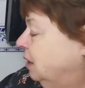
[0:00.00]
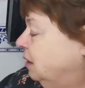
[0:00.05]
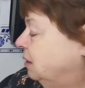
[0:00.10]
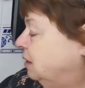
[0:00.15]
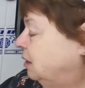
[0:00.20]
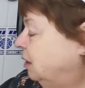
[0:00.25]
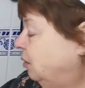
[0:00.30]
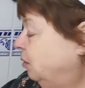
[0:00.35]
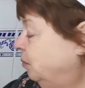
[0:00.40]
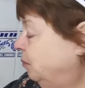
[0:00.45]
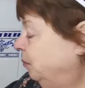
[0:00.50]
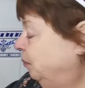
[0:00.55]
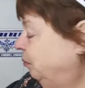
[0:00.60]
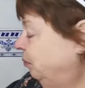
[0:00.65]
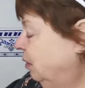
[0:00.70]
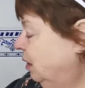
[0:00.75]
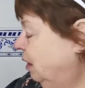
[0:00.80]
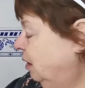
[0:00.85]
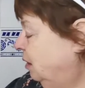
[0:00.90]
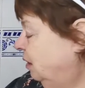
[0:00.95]
So
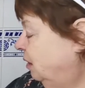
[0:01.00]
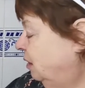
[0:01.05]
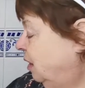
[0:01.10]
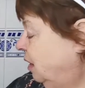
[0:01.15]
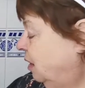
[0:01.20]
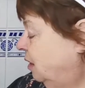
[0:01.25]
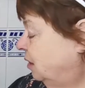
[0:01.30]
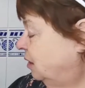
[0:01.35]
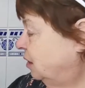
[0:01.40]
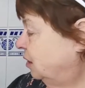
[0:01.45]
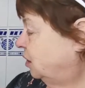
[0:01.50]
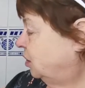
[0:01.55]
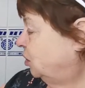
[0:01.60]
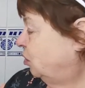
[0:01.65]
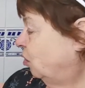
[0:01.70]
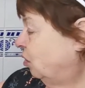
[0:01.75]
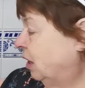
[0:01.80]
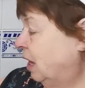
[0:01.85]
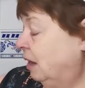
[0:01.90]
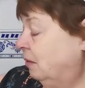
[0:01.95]
the
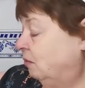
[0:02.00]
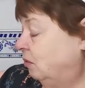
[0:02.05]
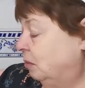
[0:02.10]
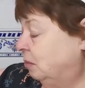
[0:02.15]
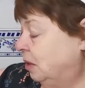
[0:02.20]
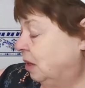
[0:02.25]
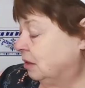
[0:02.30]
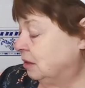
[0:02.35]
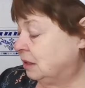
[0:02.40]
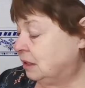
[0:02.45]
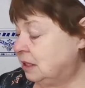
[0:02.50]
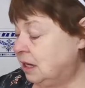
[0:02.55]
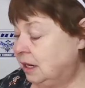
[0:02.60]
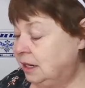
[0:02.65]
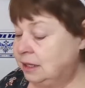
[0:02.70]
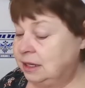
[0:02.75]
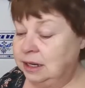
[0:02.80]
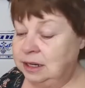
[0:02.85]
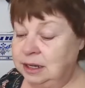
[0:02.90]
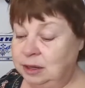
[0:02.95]
stock came from last
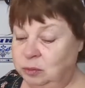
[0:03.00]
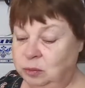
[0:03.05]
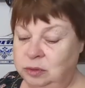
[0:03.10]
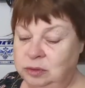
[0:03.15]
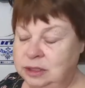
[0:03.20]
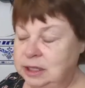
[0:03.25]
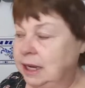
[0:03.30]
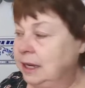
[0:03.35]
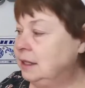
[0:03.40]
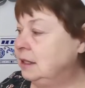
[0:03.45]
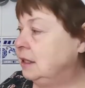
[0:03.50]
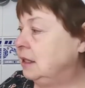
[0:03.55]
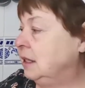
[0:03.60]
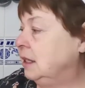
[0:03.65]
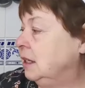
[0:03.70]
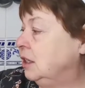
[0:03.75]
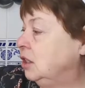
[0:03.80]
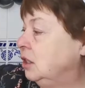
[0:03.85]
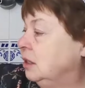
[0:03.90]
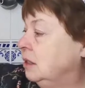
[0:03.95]
night, and it will taste
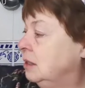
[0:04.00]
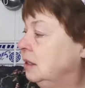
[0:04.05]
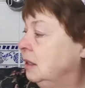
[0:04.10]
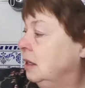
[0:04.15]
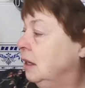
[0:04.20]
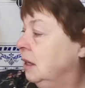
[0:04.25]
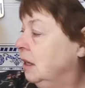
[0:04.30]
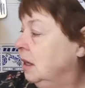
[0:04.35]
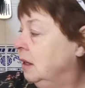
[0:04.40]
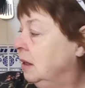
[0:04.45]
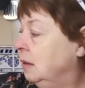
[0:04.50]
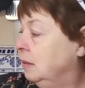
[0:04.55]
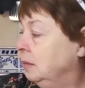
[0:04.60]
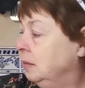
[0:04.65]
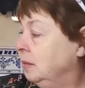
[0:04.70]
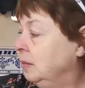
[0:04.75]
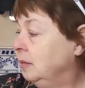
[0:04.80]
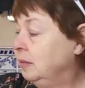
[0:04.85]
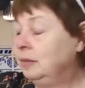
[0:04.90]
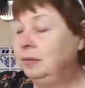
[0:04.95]
delicious.
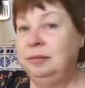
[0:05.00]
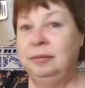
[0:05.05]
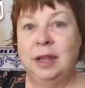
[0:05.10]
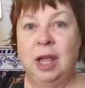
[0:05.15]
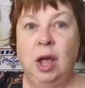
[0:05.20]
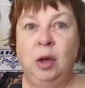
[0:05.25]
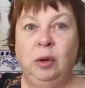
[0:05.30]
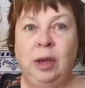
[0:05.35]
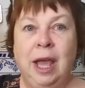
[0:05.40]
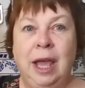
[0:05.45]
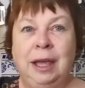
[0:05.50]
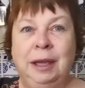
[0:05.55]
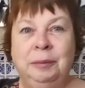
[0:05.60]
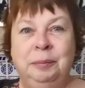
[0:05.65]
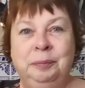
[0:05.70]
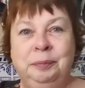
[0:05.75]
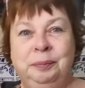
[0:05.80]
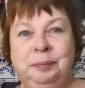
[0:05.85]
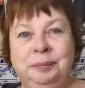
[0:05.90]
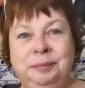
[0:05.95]
Okay.
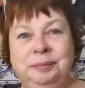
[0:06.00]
